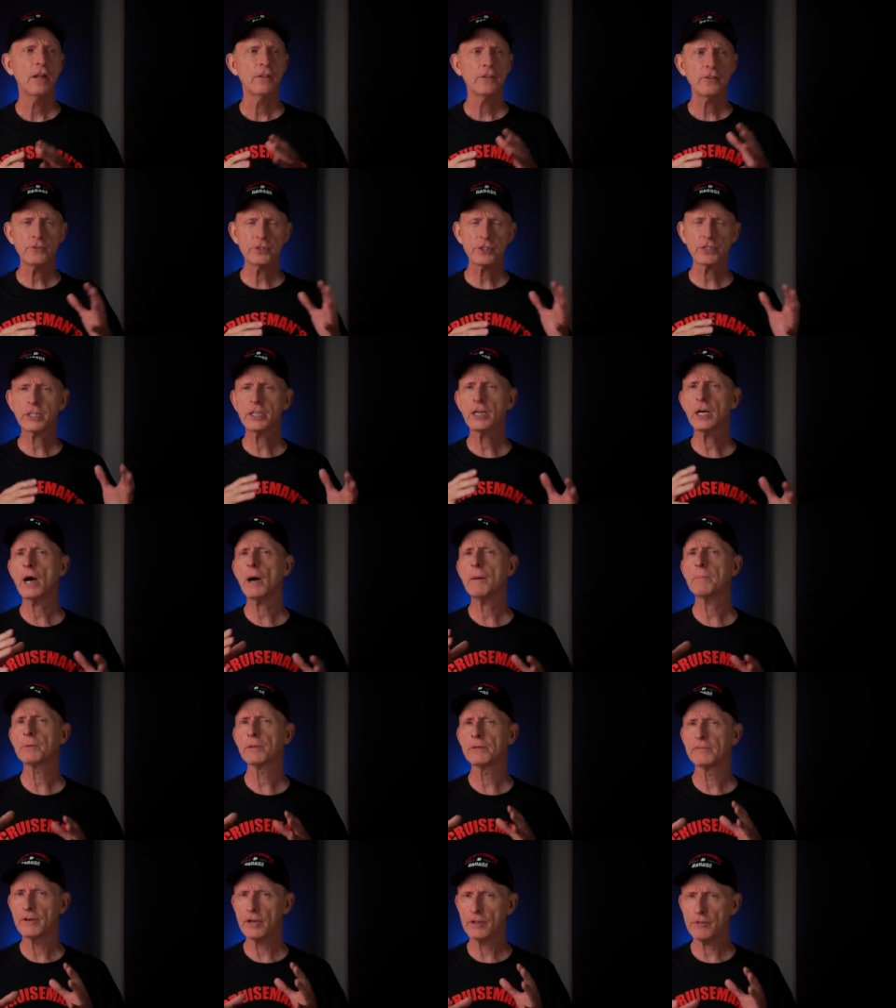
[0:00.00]
There's a
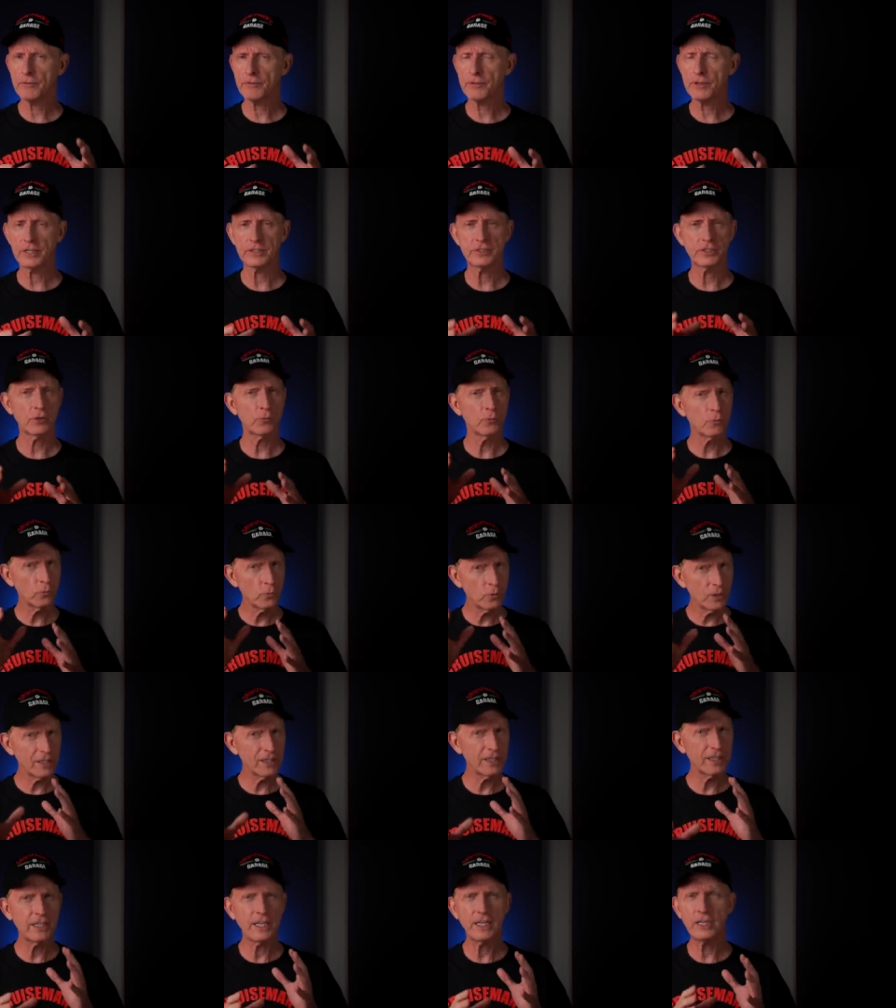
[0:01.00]
couple of other things. They
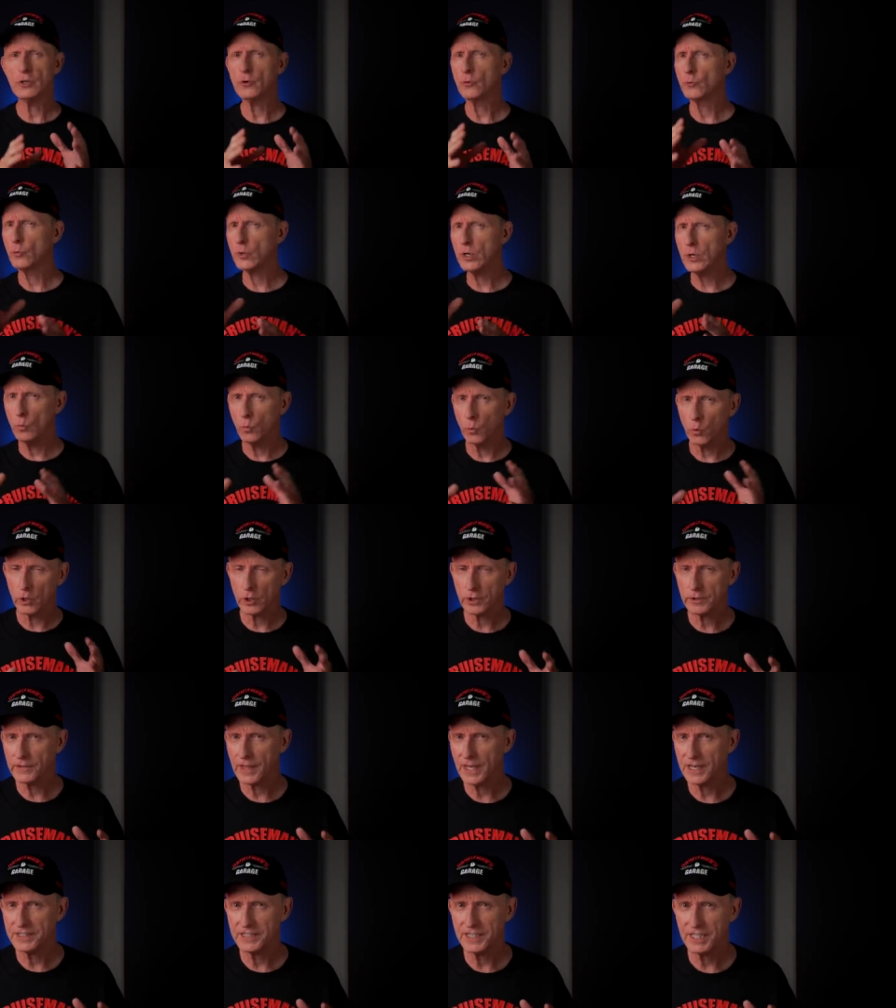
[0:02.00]
really need to rework
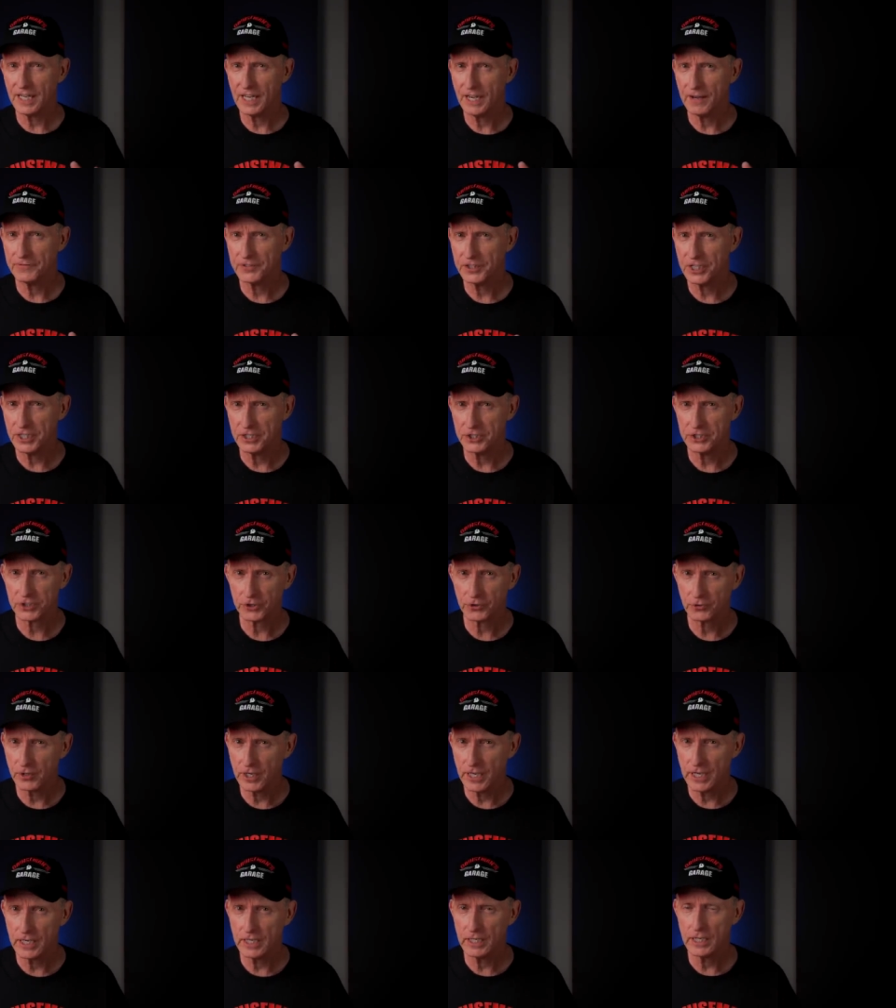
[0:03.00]
that TFT
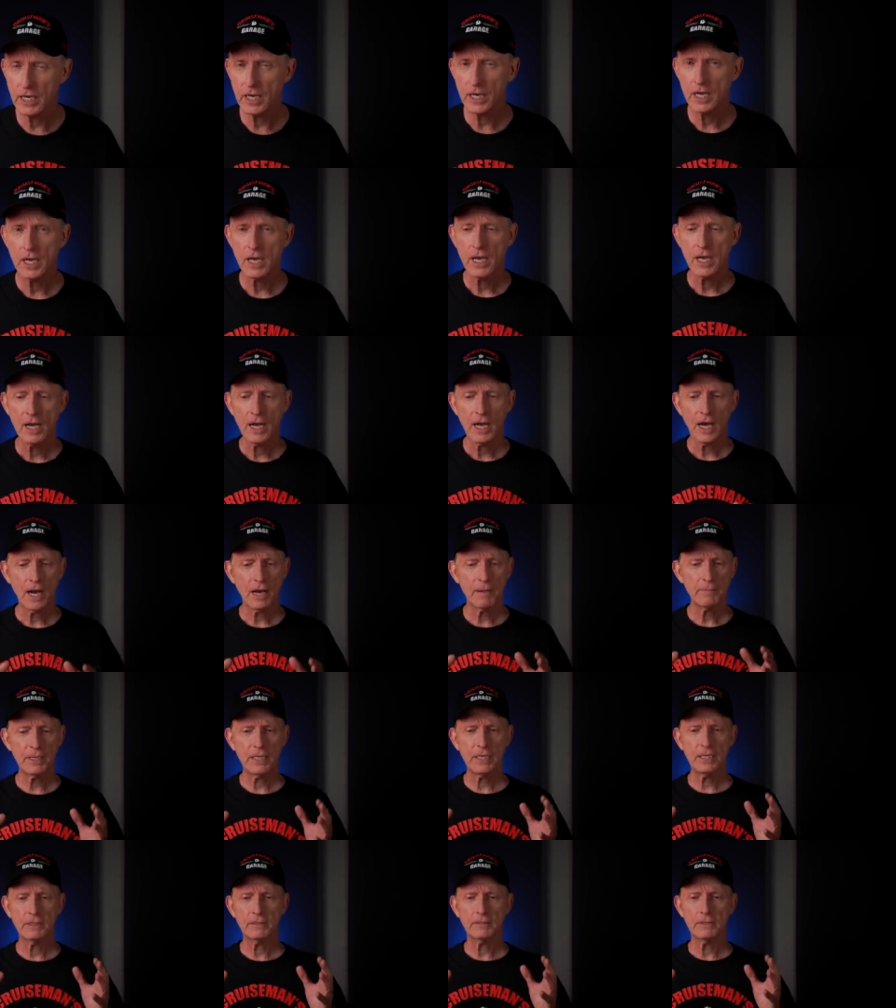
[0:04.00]
screen. I
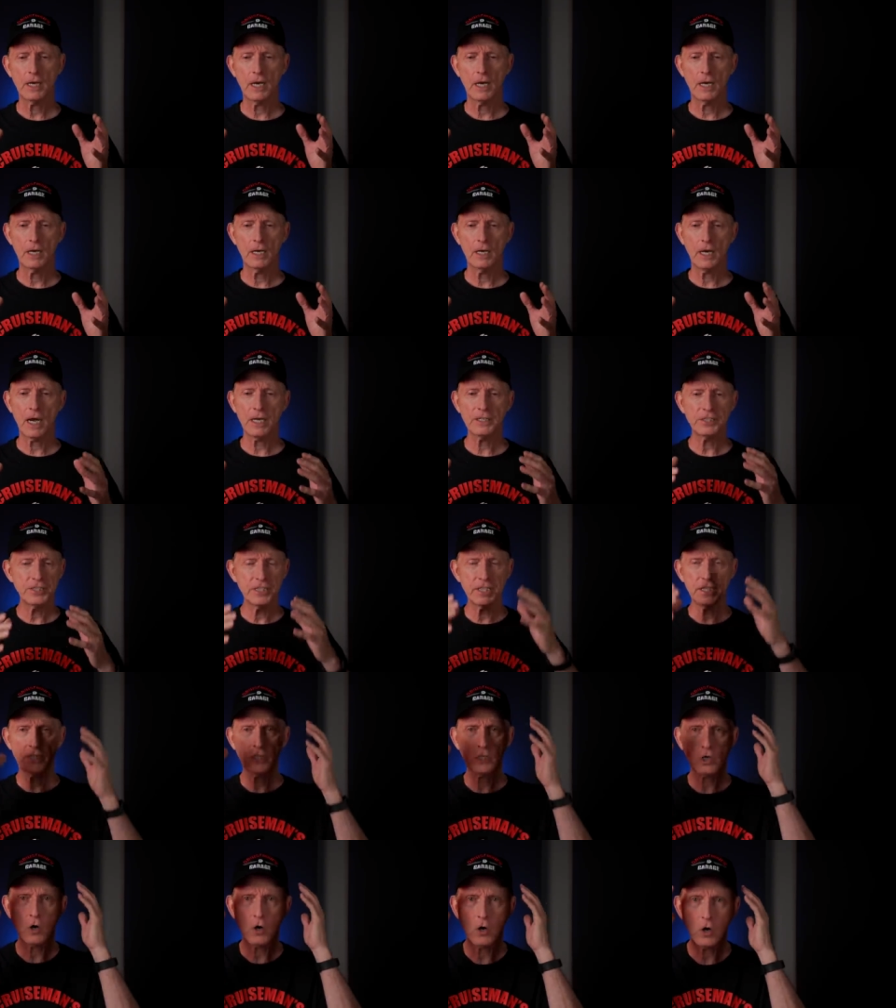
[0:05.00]
mean, uh, I see
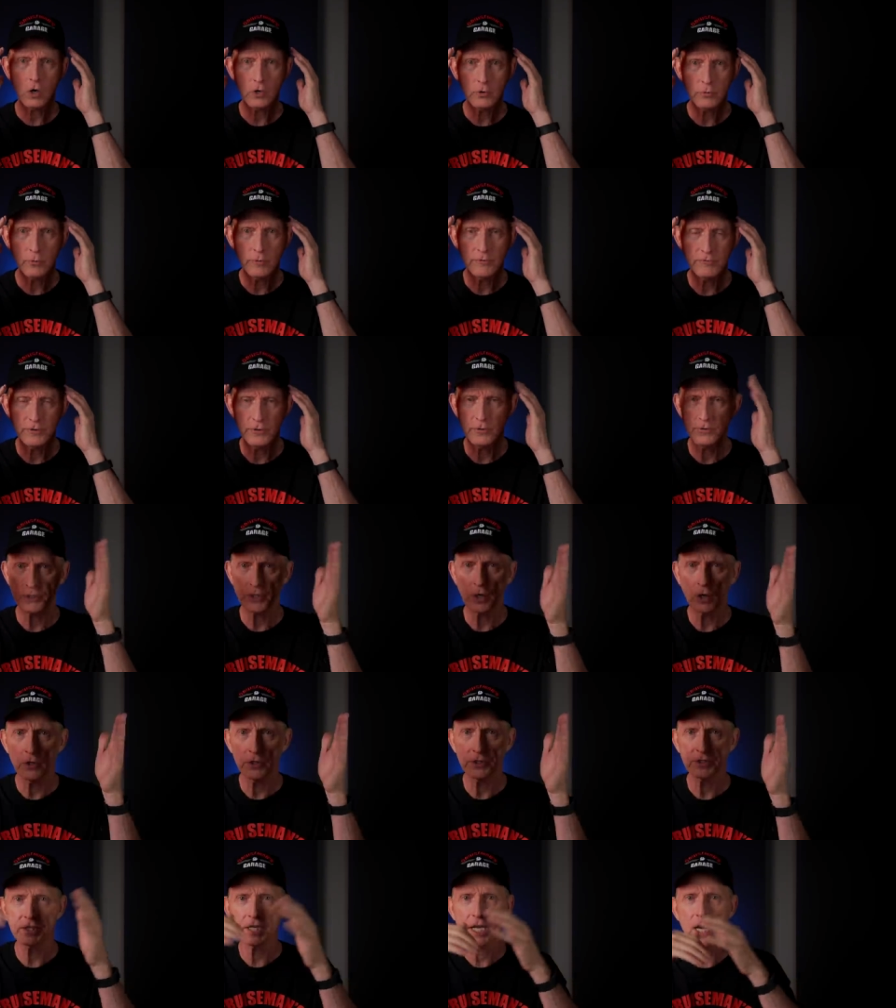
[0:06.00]
car reviews
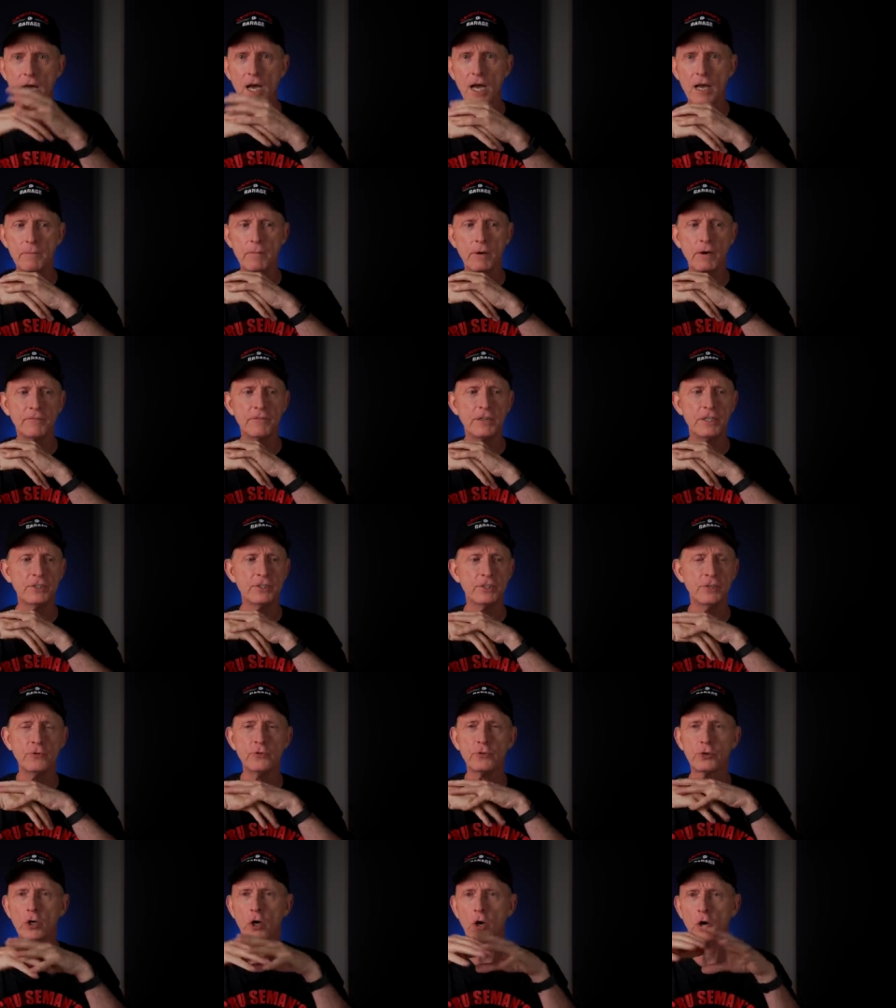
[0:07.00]
all the time of these
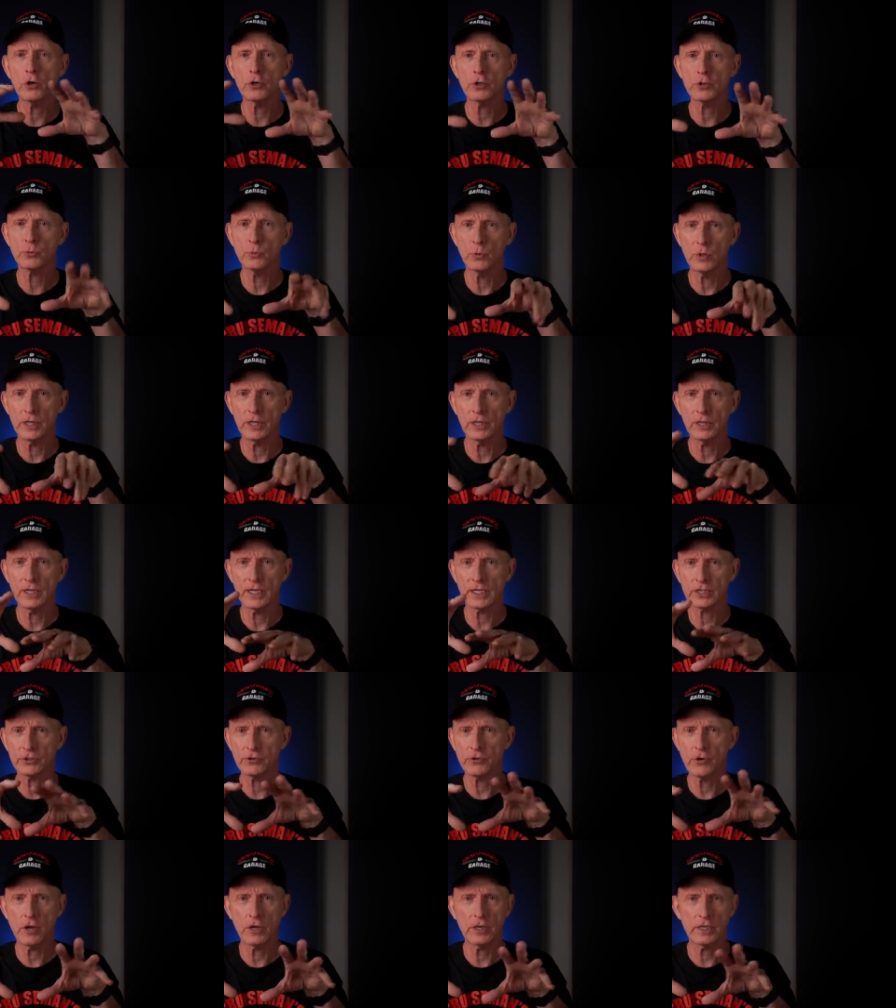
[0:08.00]
new cars with
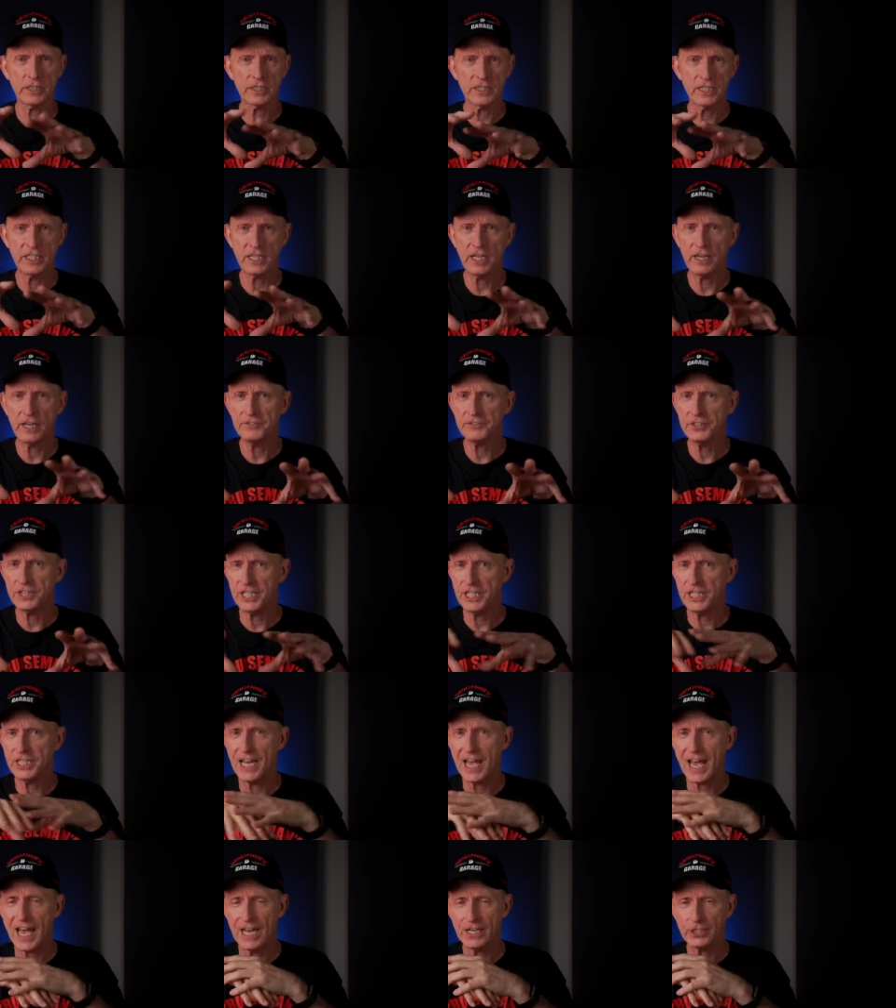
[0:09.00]
electronic TFT
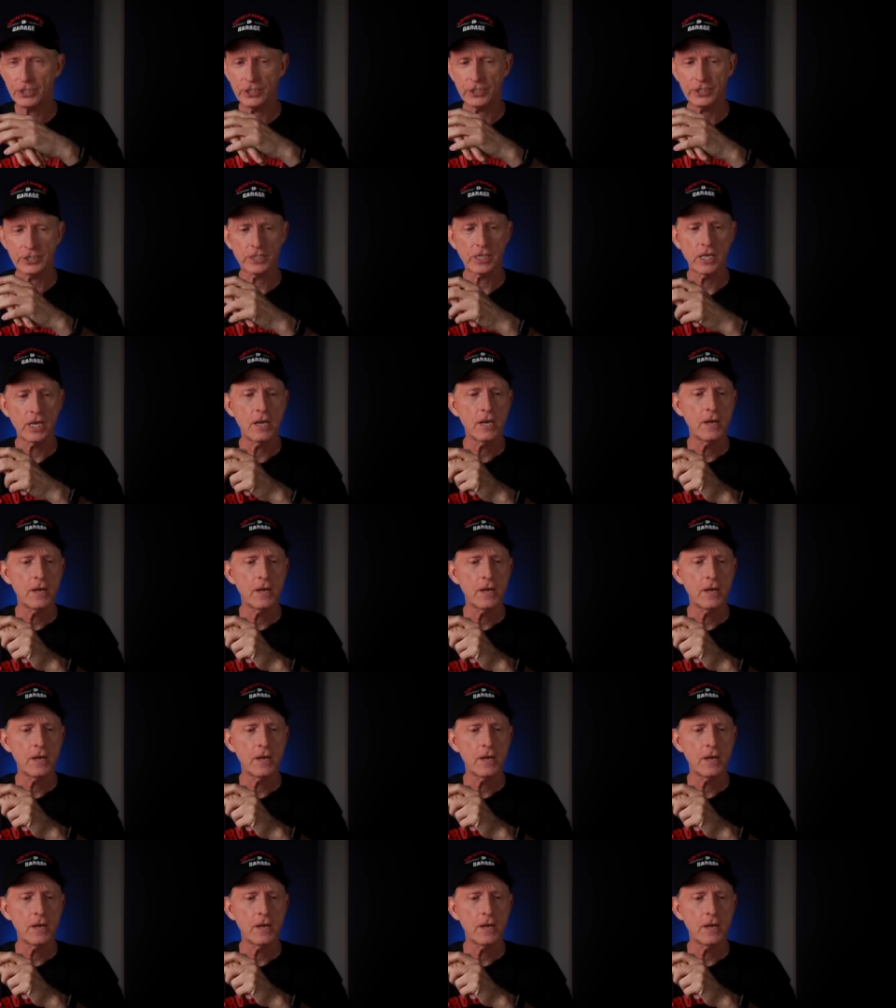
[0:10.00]
dashes